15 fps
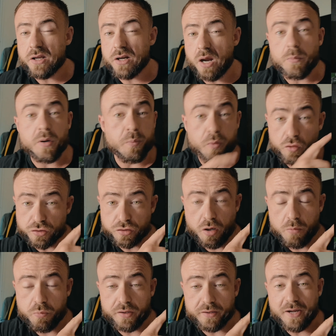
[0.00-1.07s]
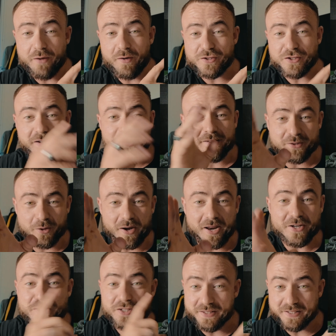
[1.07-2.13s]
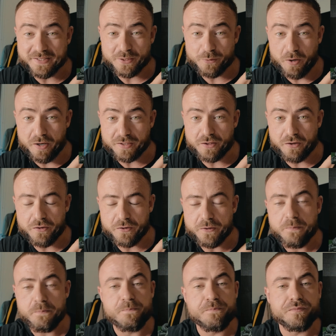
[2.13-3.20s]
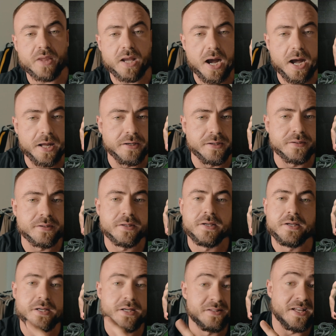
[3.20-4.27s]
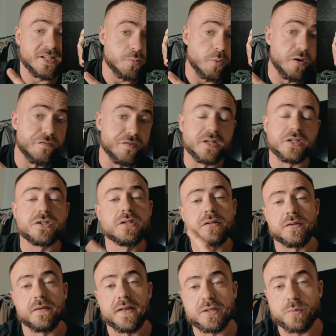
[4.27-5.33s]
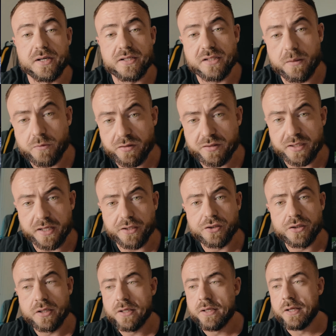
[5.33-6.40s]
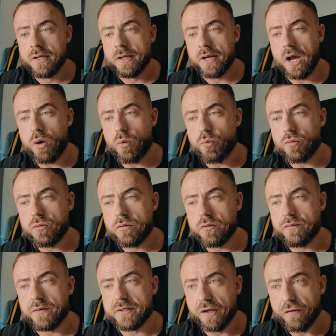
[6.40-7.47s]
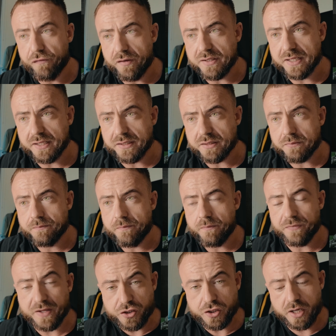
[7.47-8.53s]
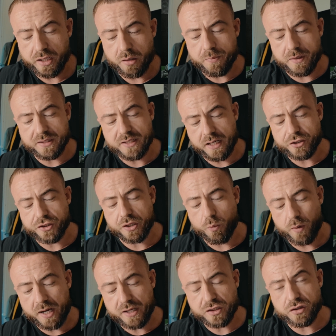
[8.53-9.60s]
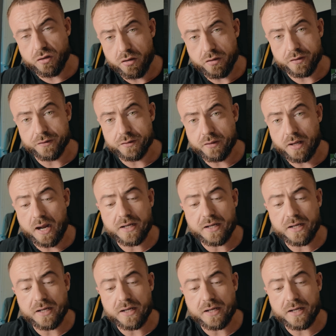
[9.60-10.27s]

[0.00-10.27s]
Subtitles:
I'm going to put a start point there actually. So last year, this is where I started and that's where I finished. So that's when I stepped on stage. Now, the difference is this year compared to last year, when I started